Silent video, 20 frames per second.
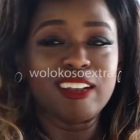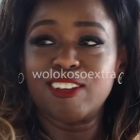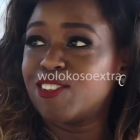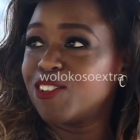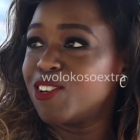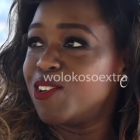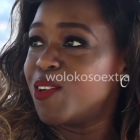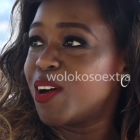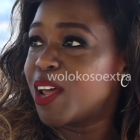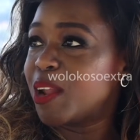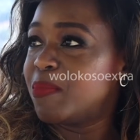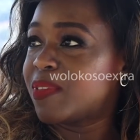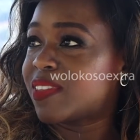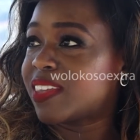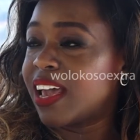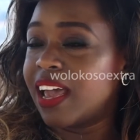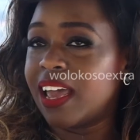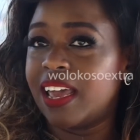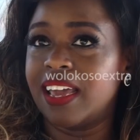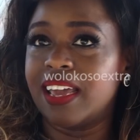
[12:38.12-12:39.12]
Do you know what I'm
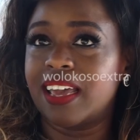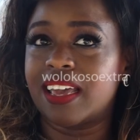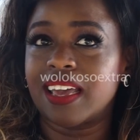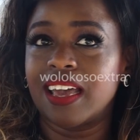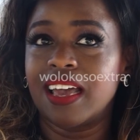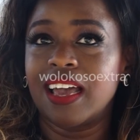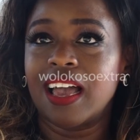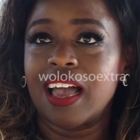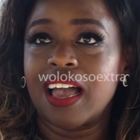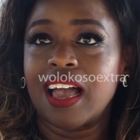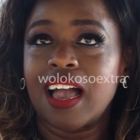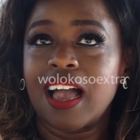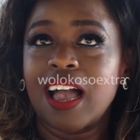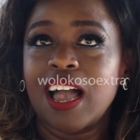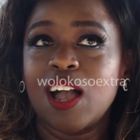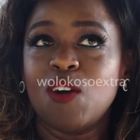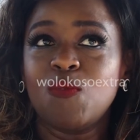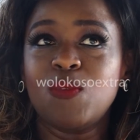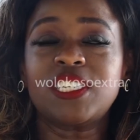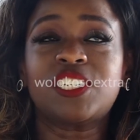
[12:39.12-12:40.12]
saying?
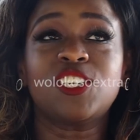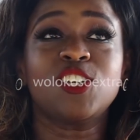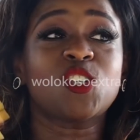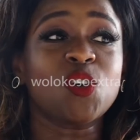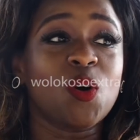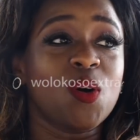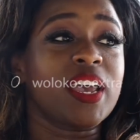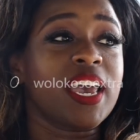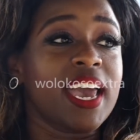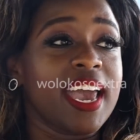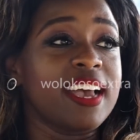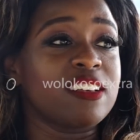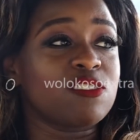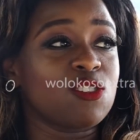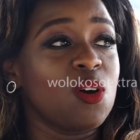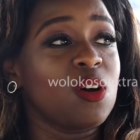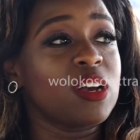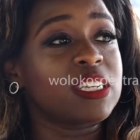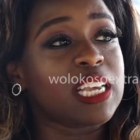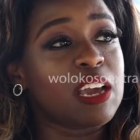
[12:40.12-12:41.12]
Which is okay as
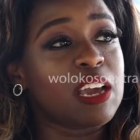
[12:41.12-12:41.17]
long as